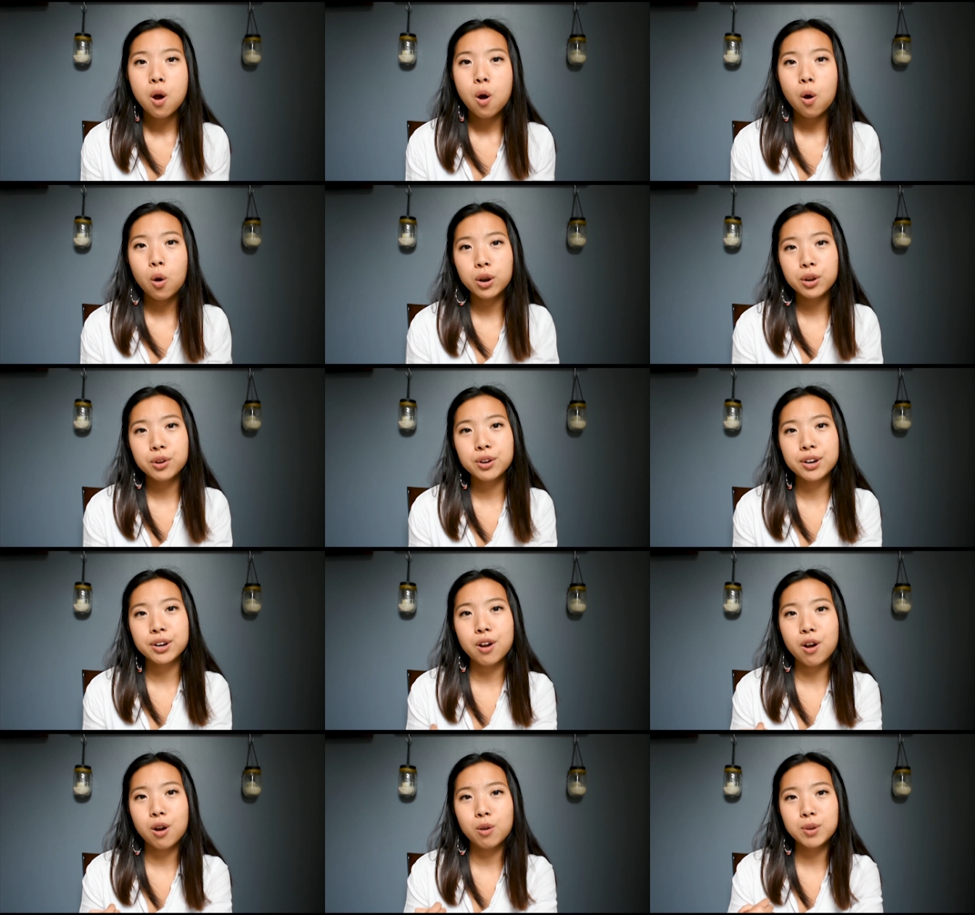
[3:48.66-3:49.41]
or you
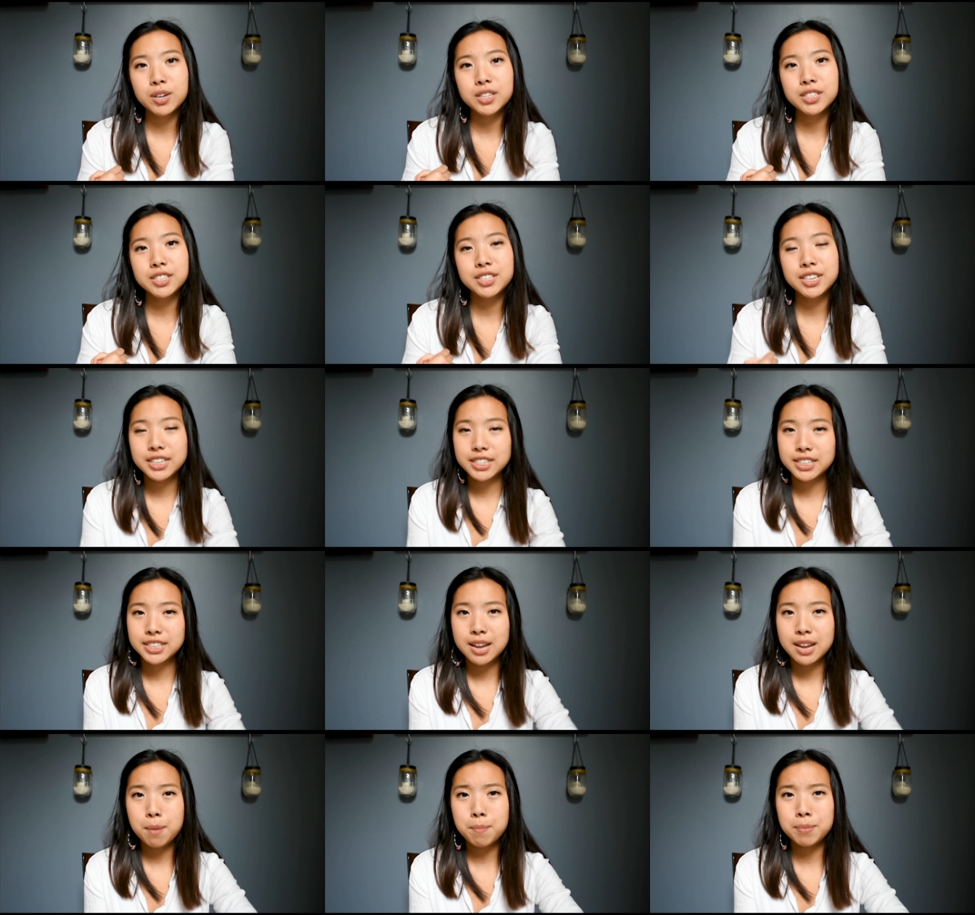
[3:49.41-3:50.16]
can always
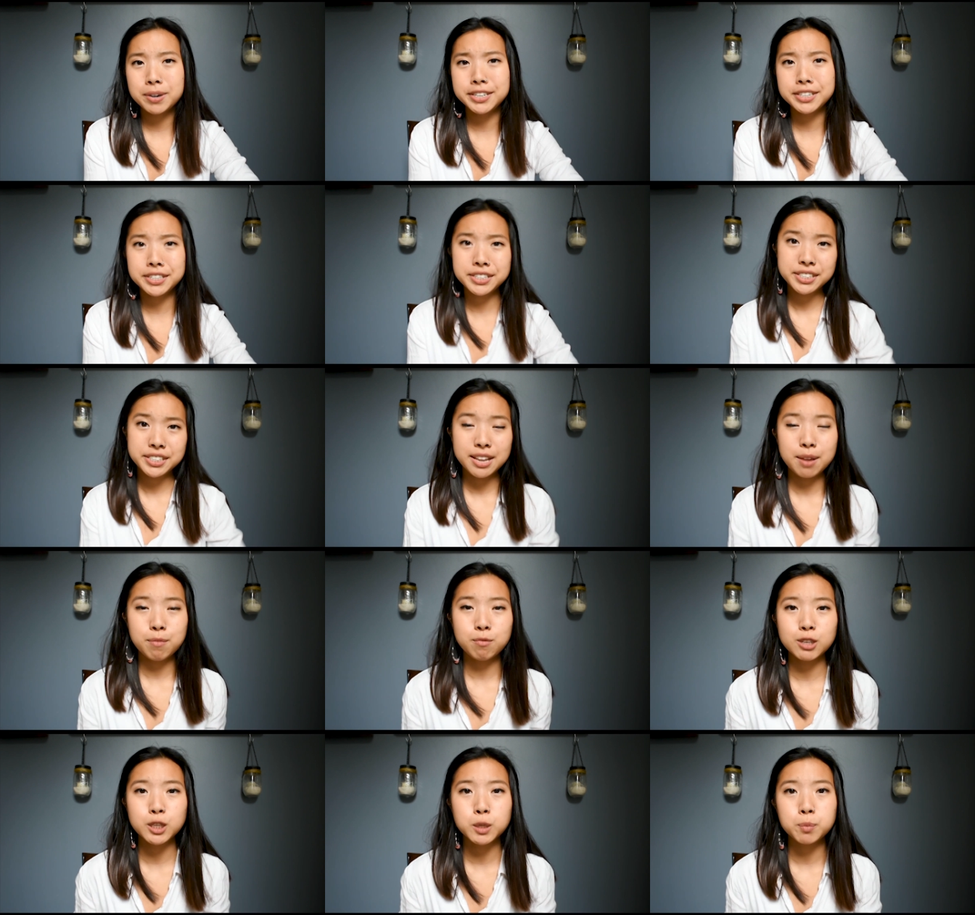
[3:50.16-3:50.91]
ditch them, but ditch
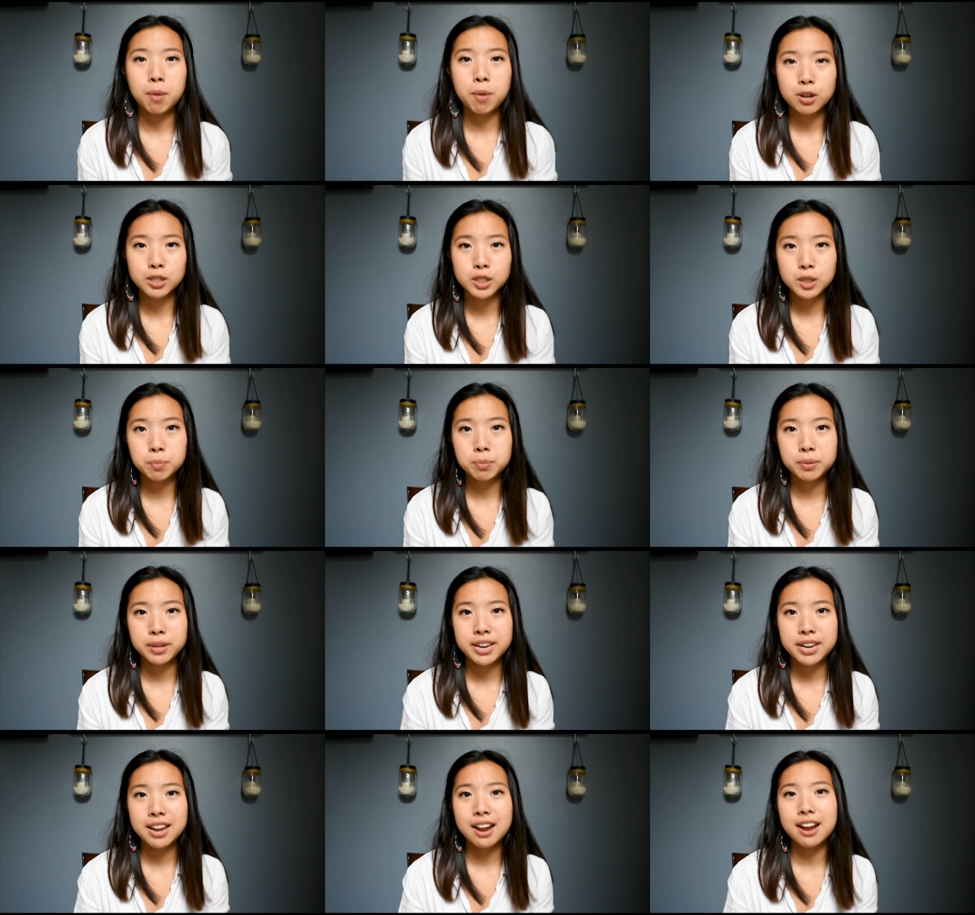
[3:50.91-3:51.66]
them
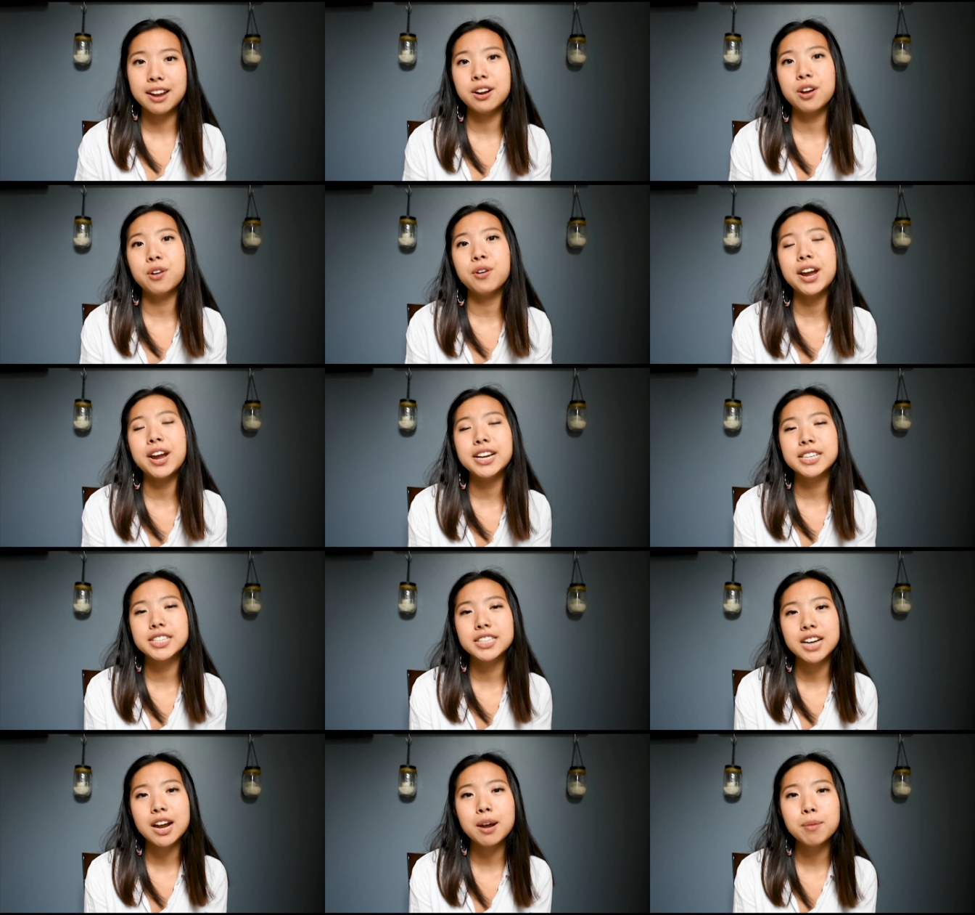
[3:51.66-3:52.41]
responsibly. I know
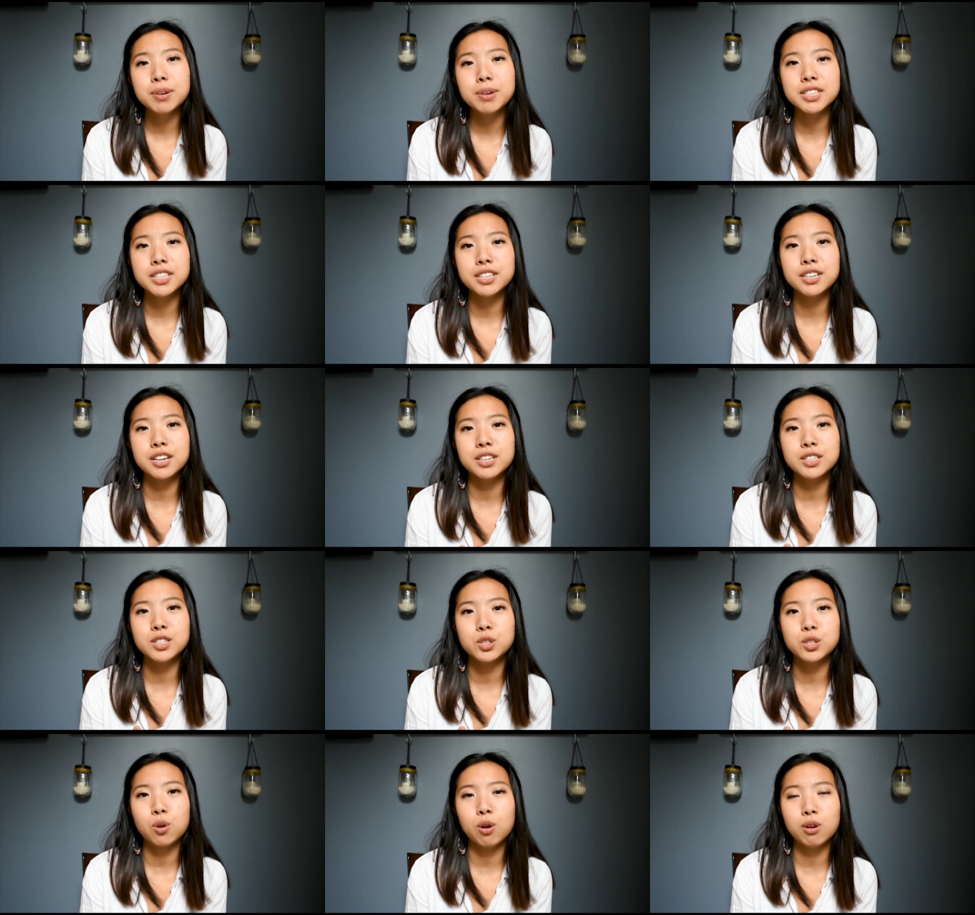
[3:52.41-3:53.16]
H&M is a
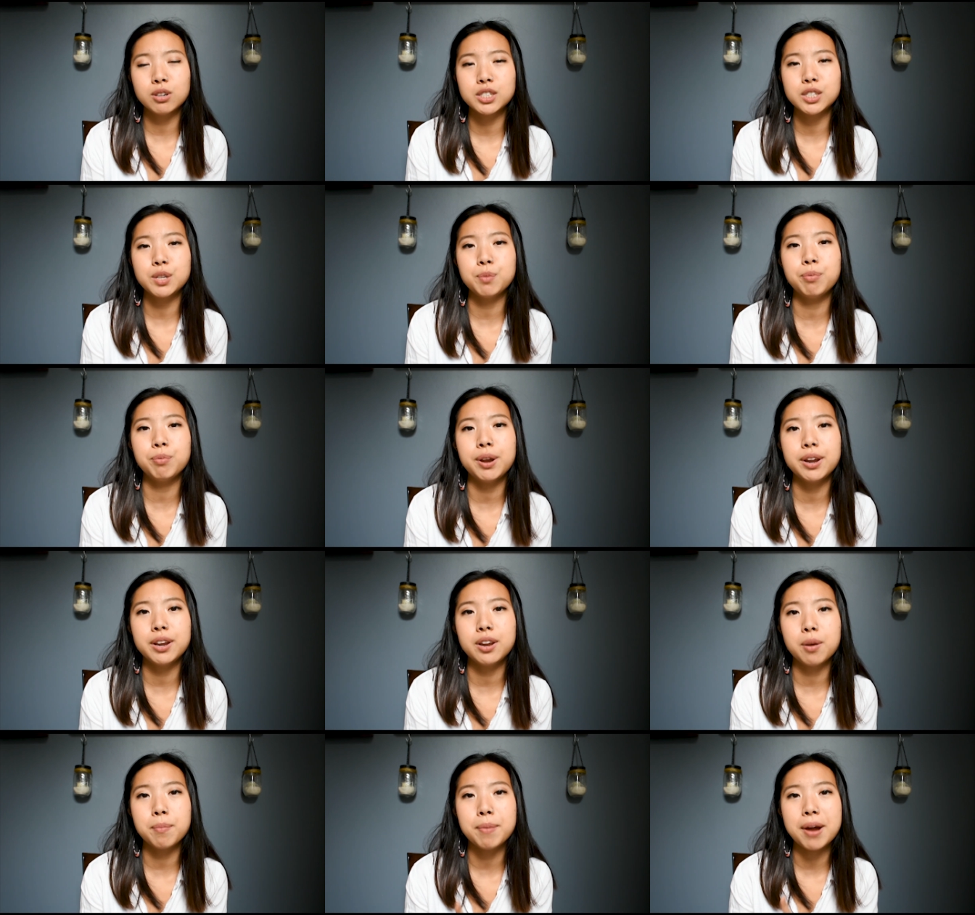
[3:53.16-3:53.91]
good source to
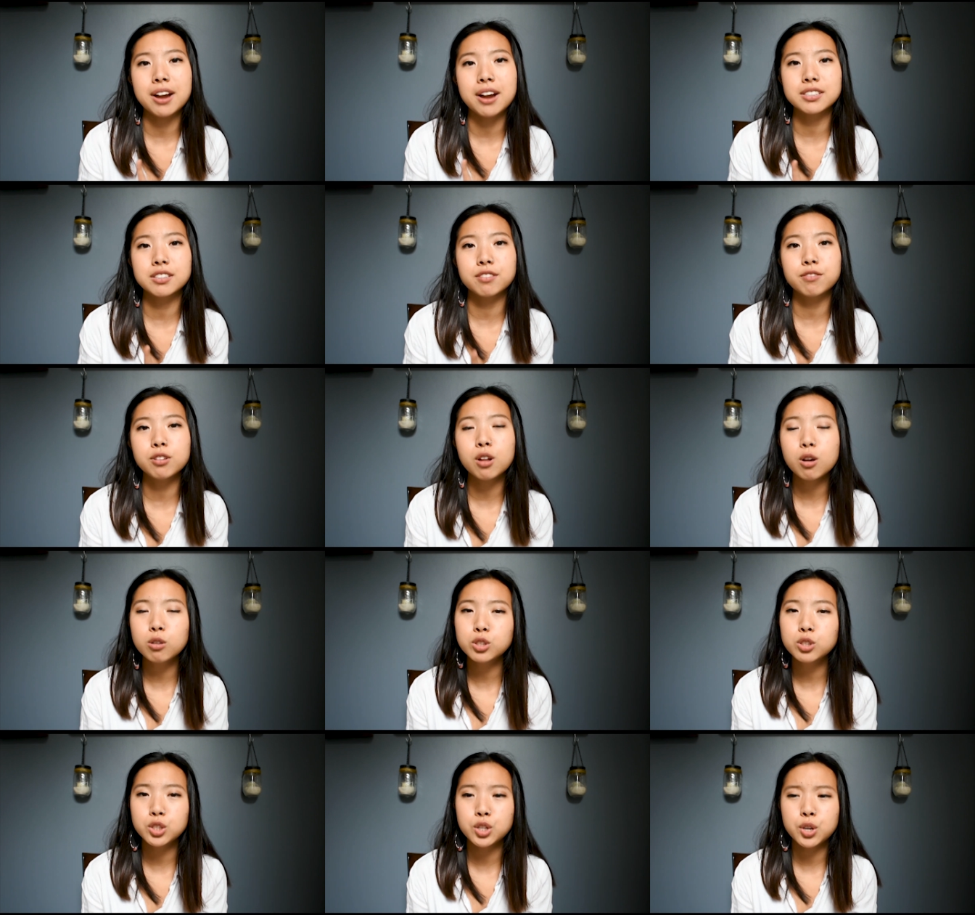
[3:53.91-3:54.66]
bring your bags of
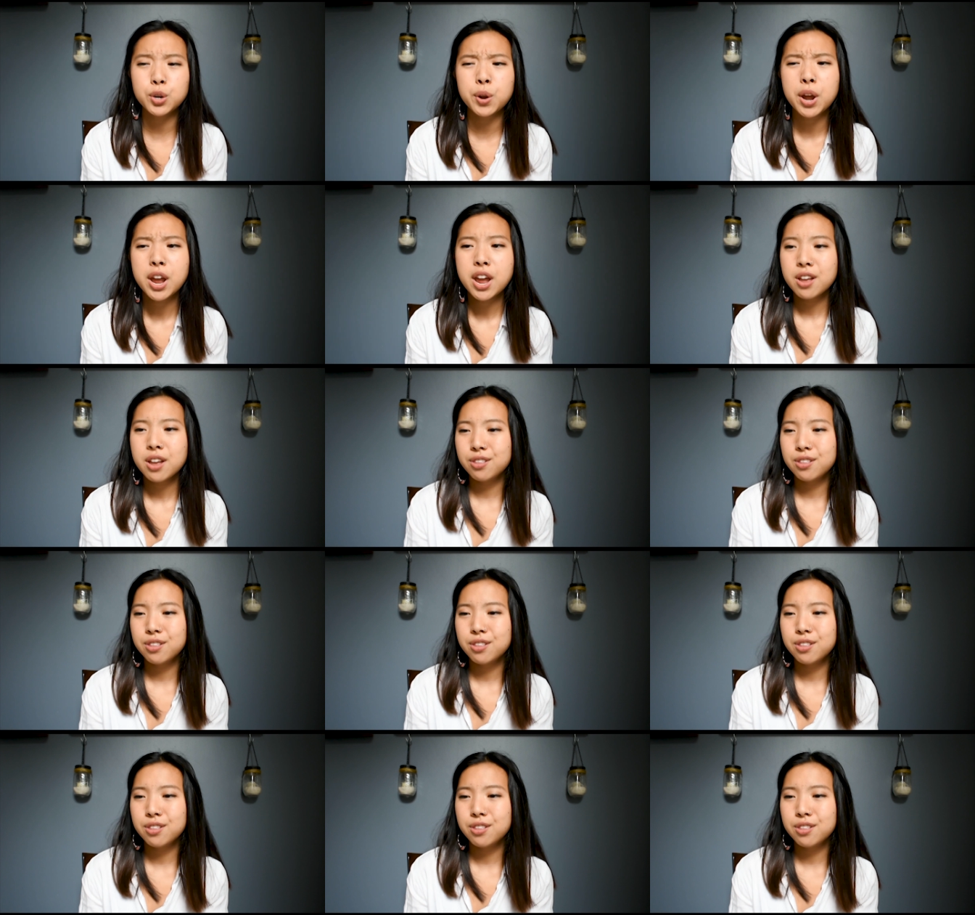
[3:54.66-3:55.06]
clothes to.